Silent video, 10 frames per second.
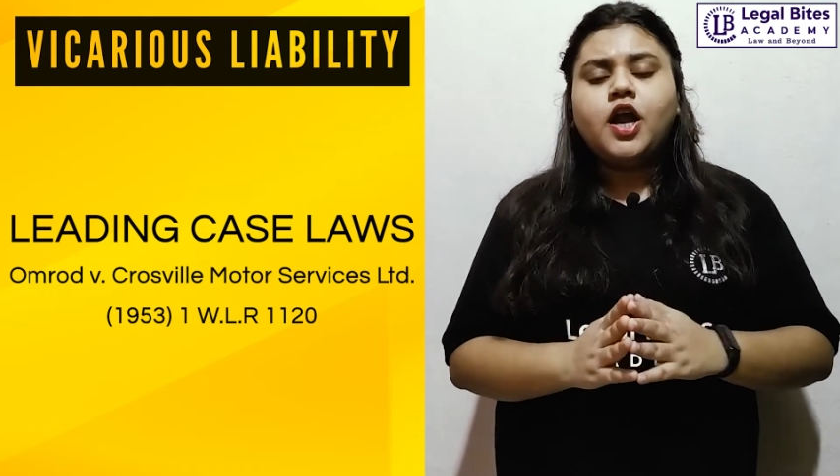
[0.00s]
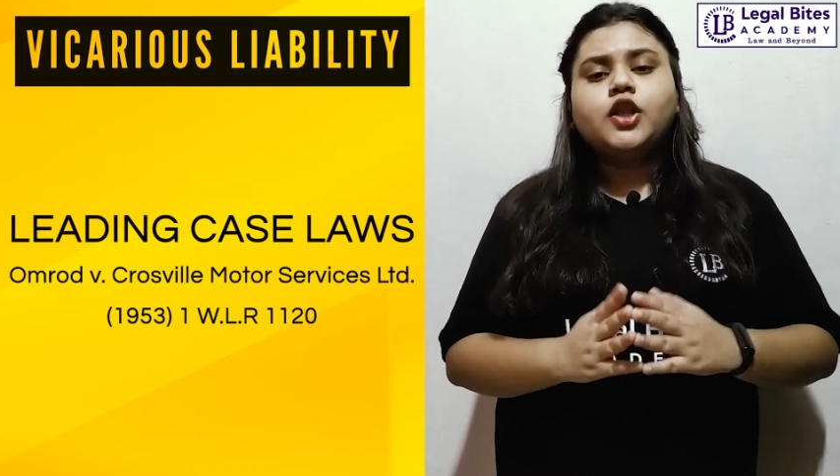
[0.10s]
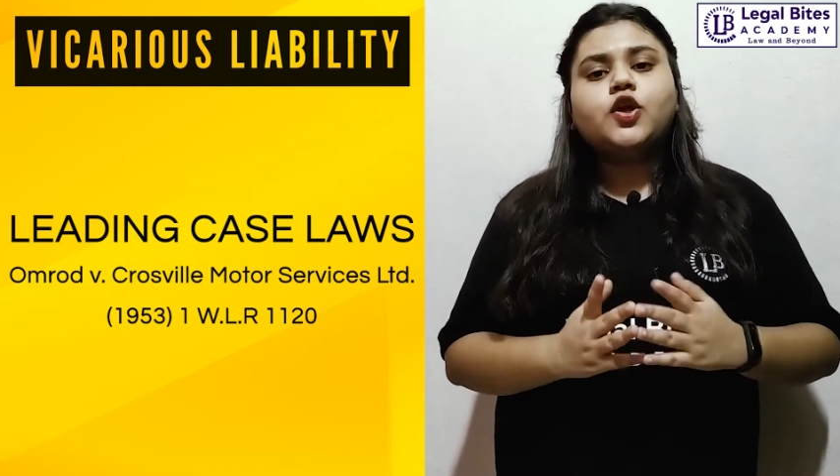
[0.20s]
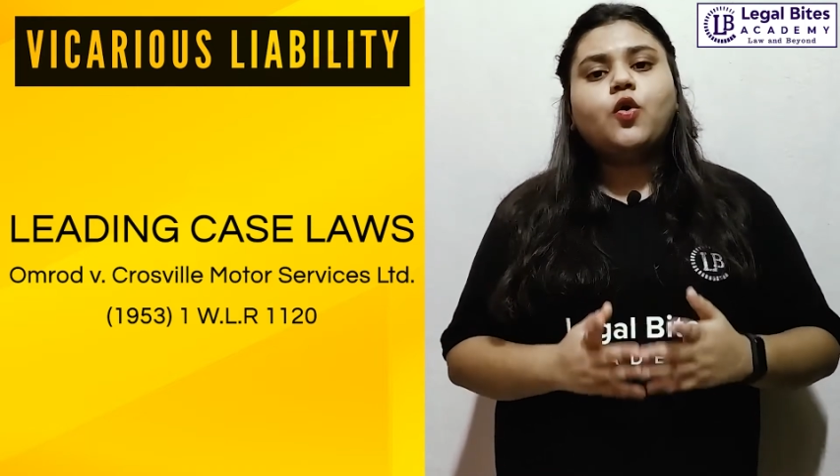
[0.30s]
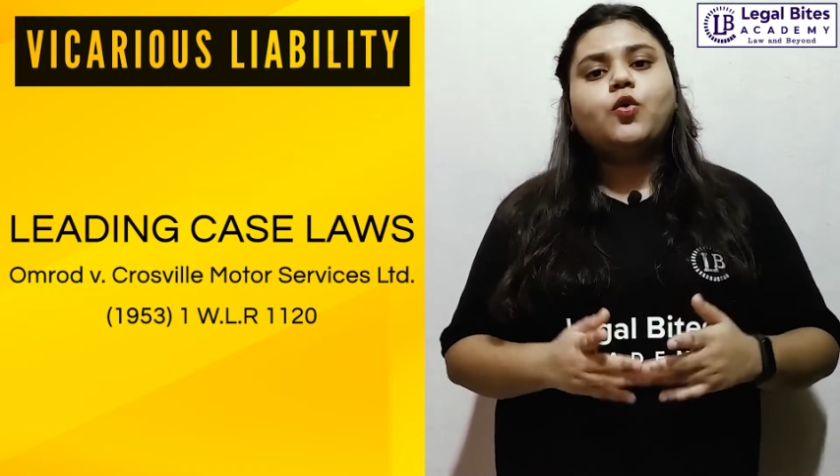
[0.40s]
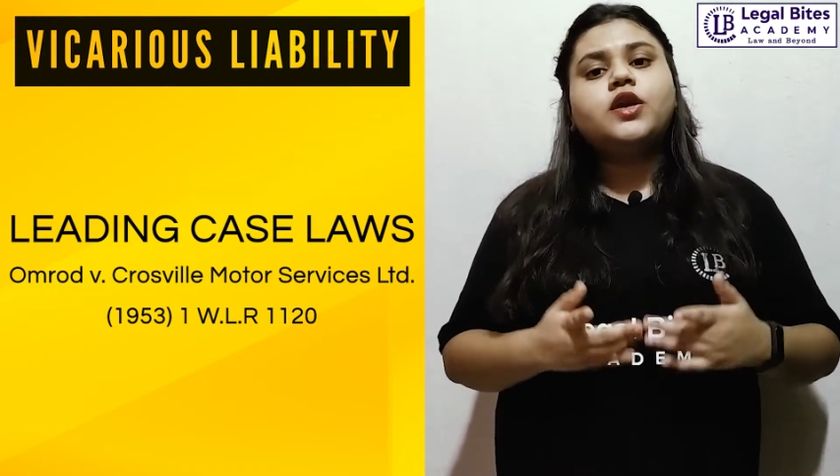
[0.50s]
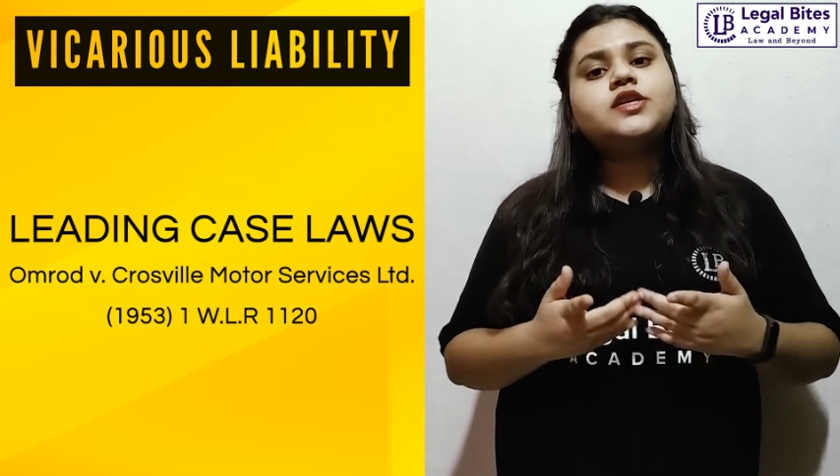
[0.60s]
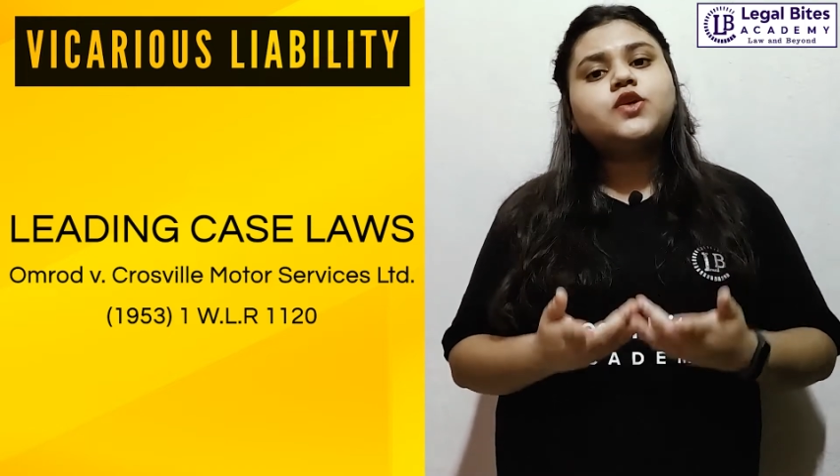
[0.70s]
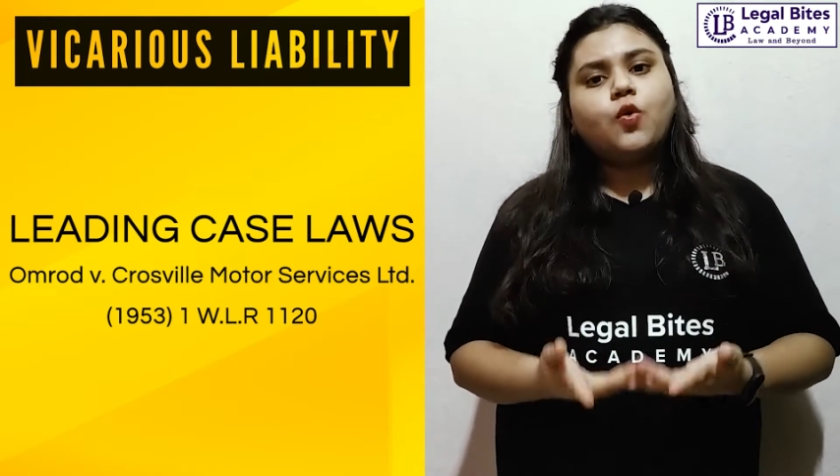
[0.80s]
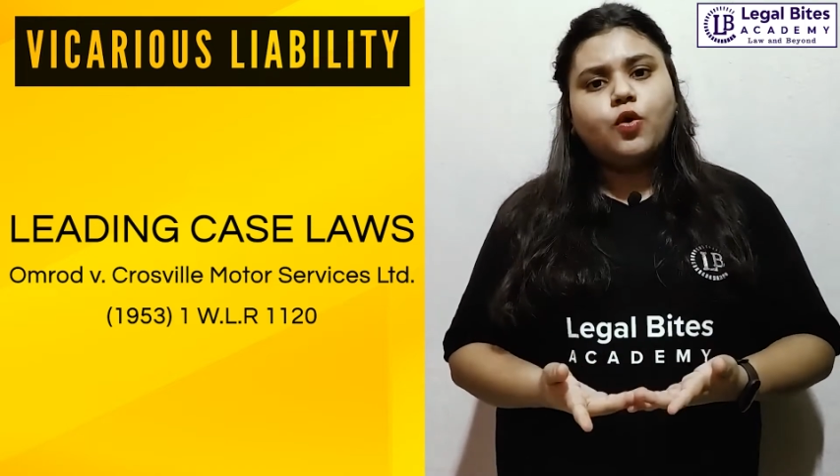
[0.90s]
the owner's
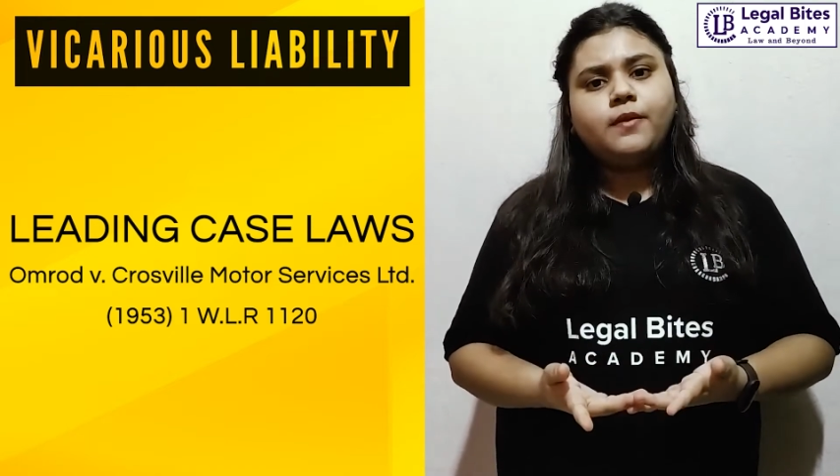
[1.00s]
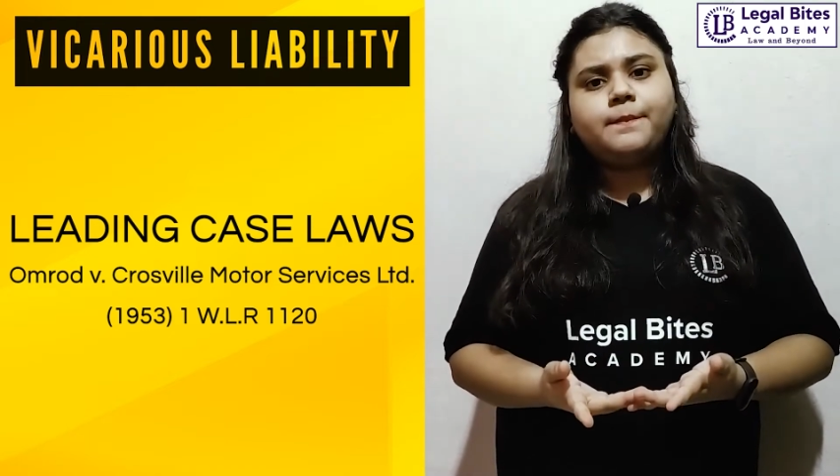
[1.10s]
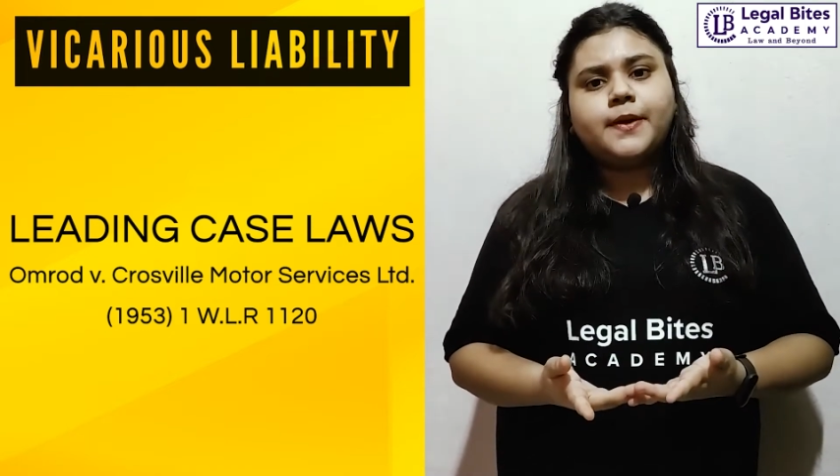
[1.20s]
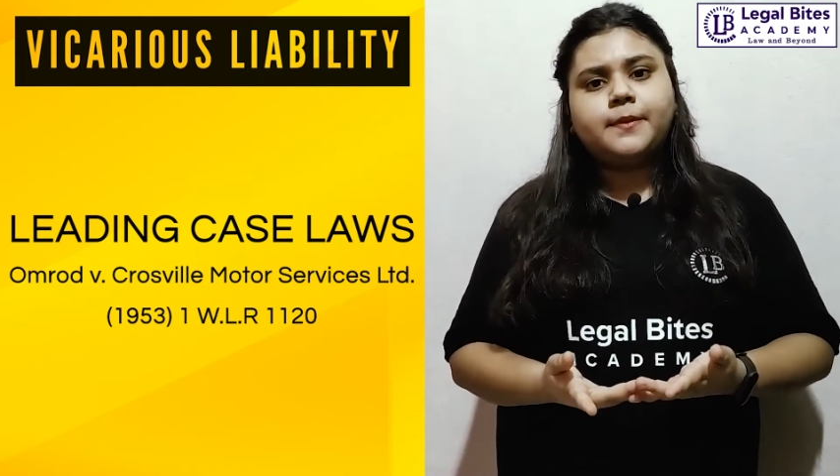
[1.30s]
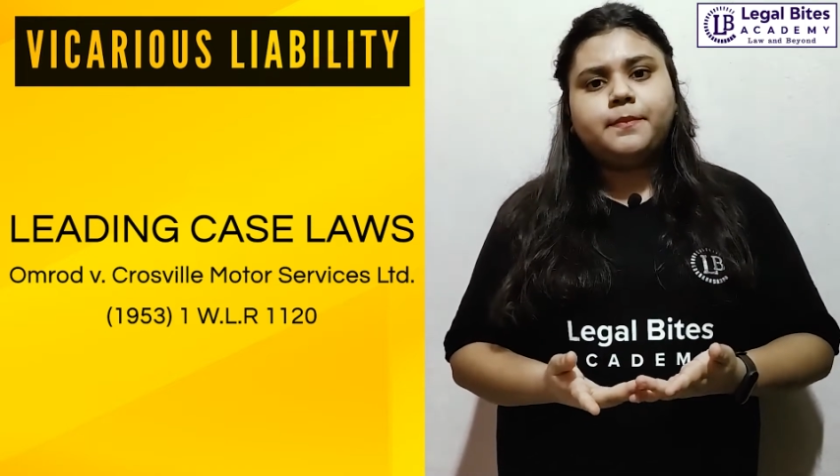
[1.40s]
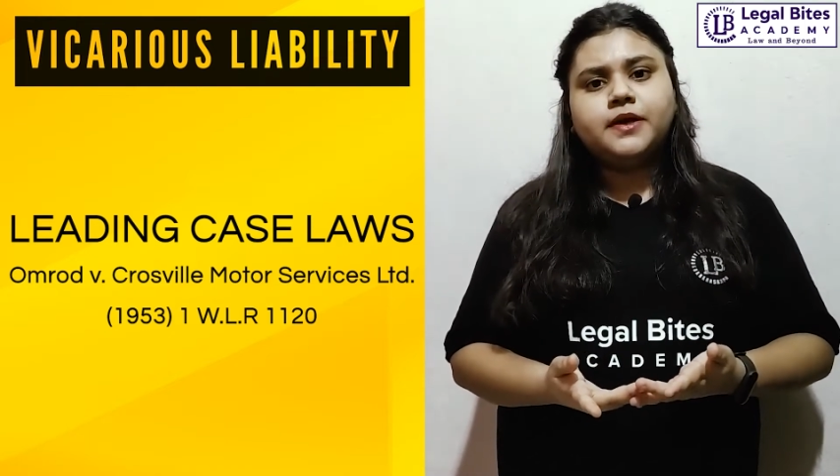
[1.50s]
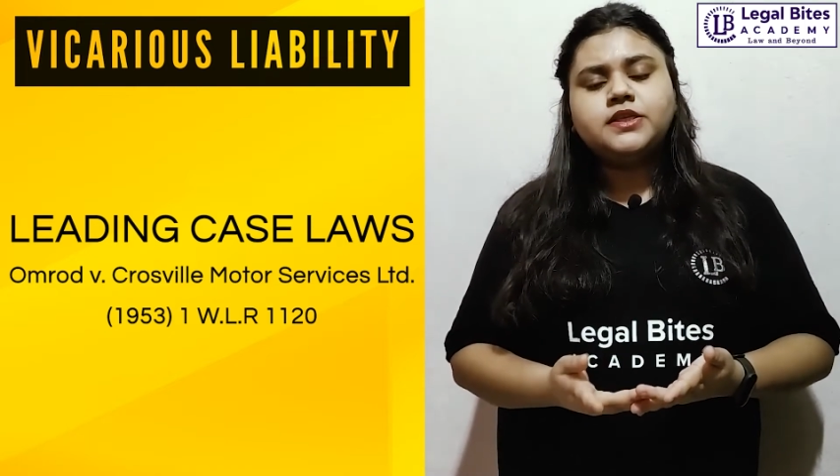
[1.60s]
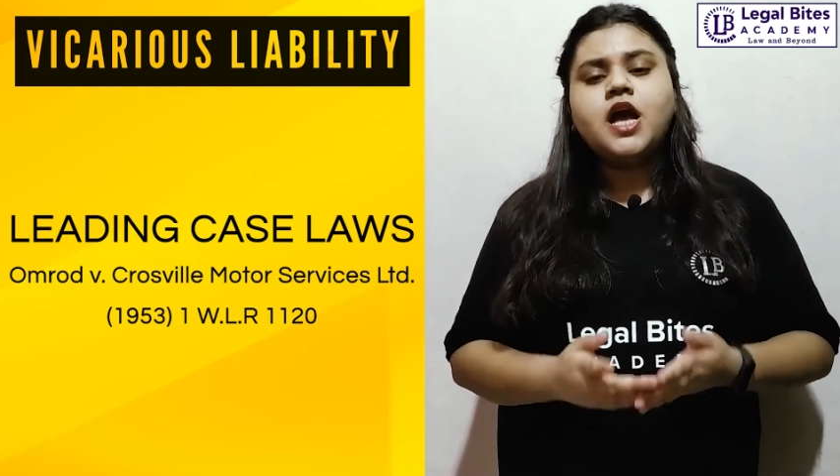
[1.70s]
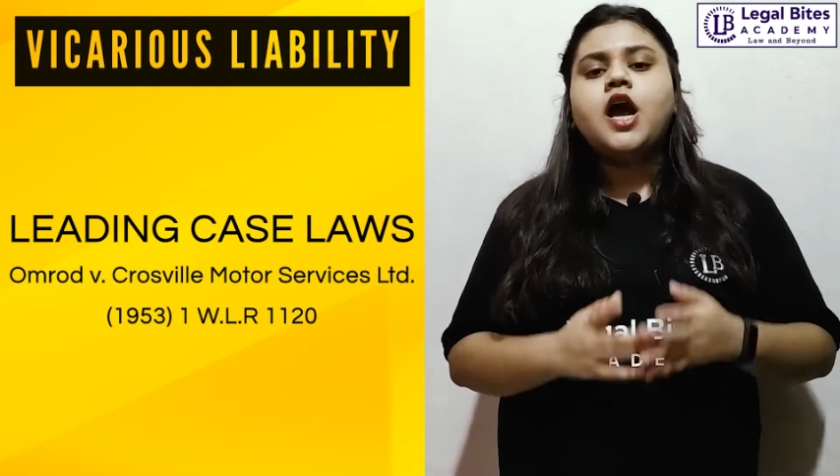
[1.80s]
own purpose,